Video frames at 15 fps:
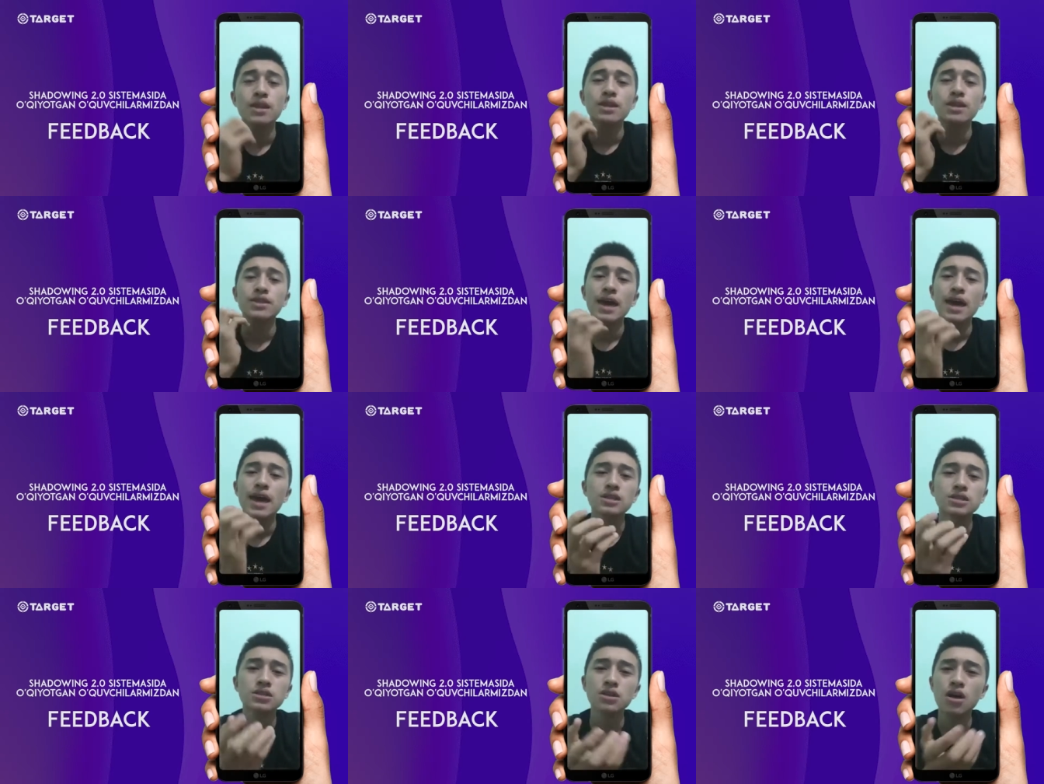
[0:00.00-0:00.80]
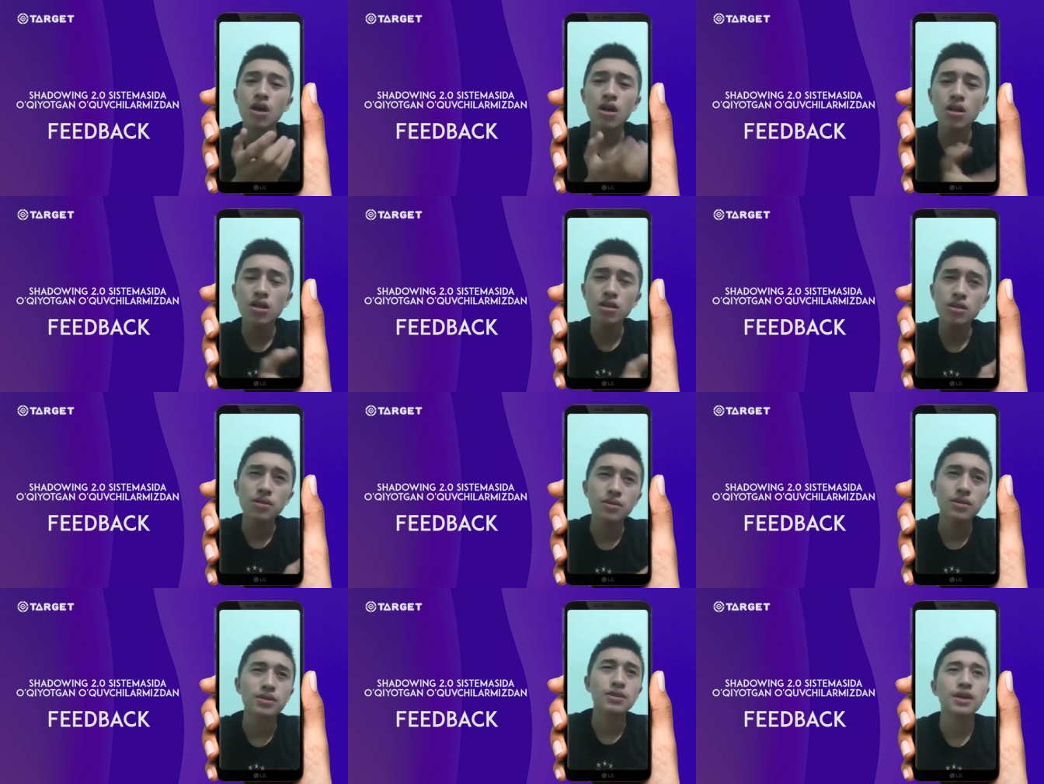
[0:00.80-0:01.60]
that's all
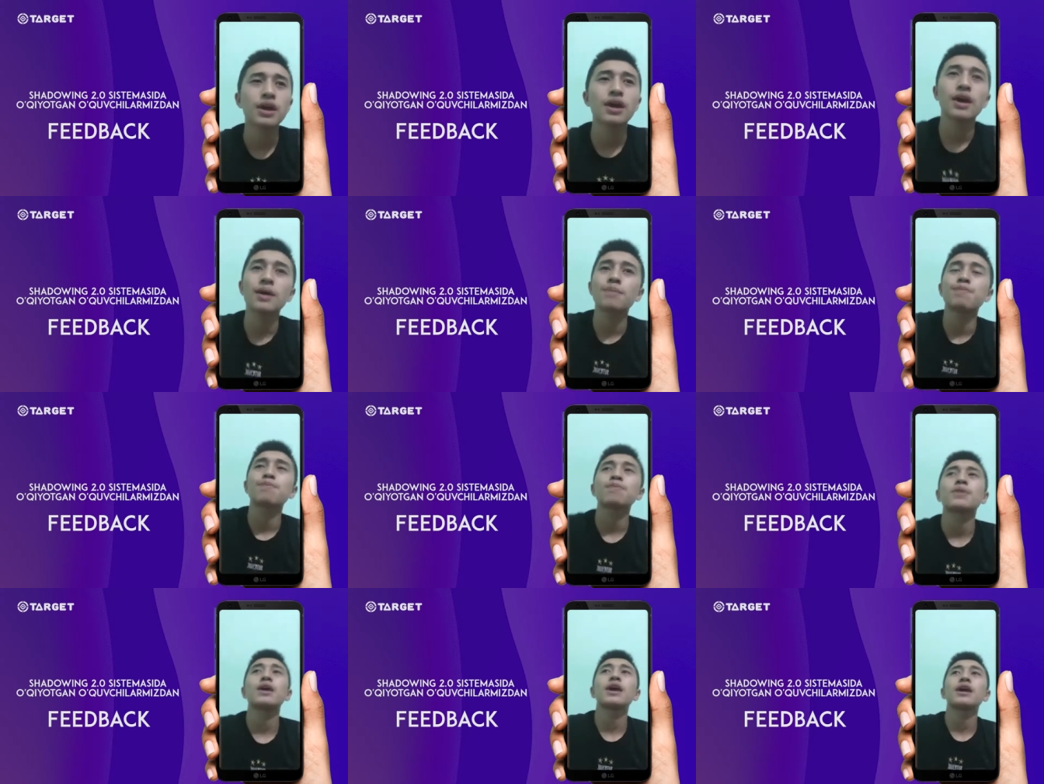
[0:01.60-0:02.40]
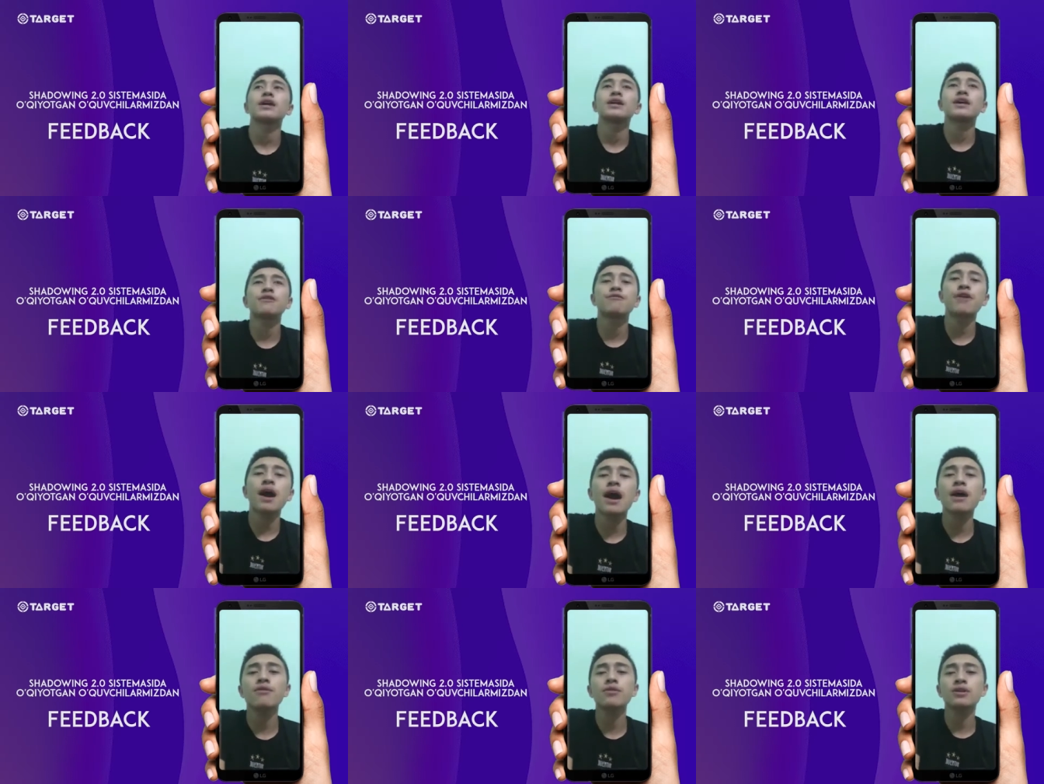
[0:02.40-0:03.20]
the and if
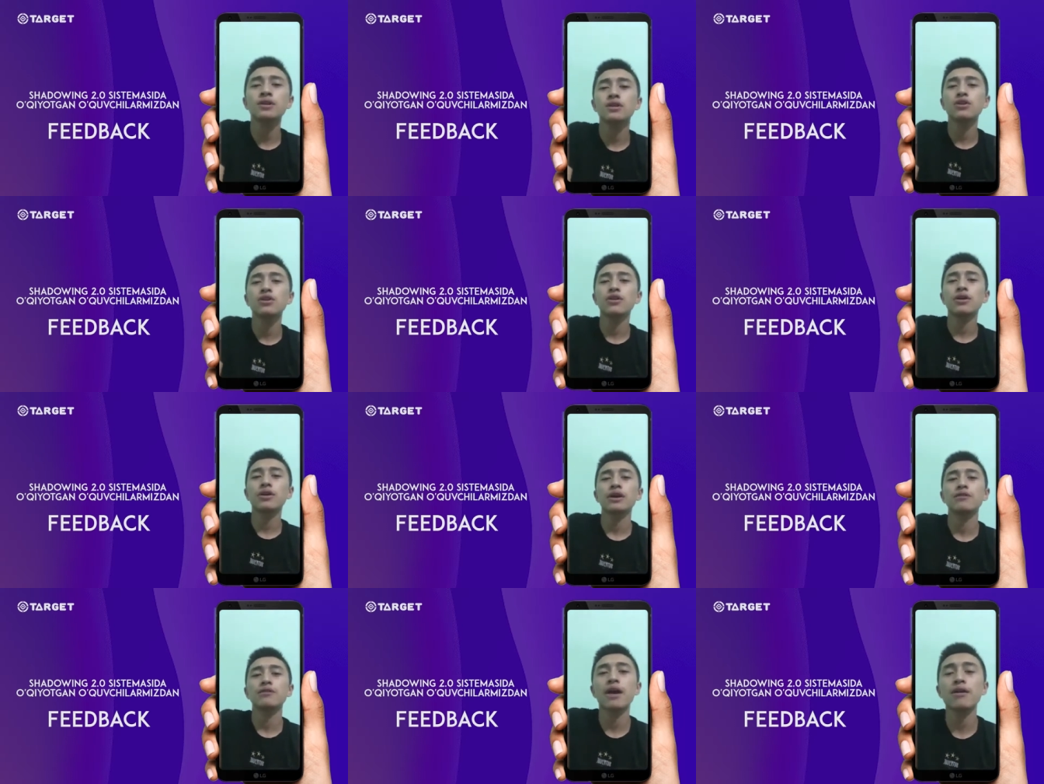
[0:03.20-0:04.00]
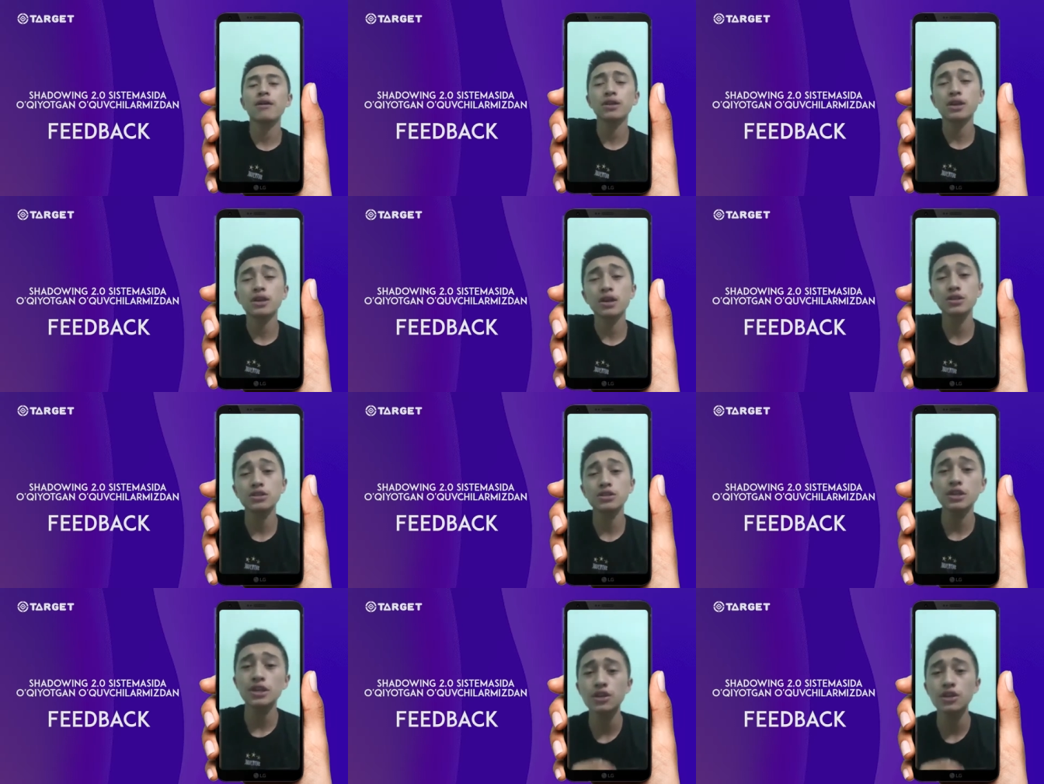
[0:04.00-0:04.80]
i will learn if i will
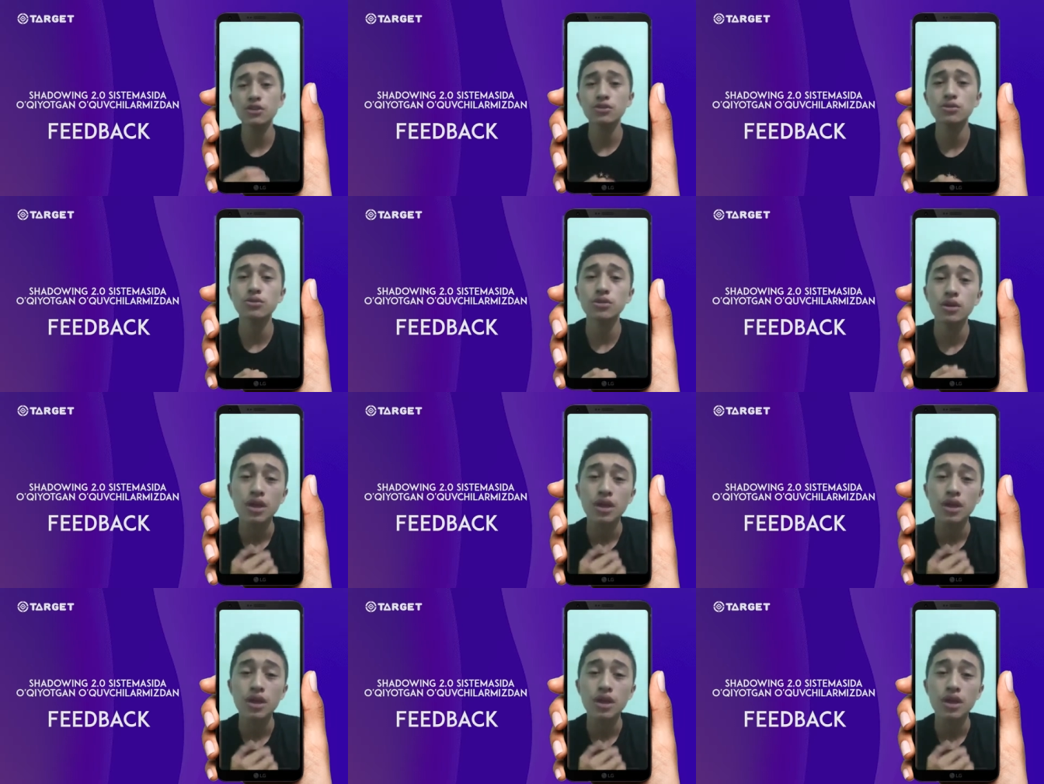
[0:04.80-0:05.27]
continue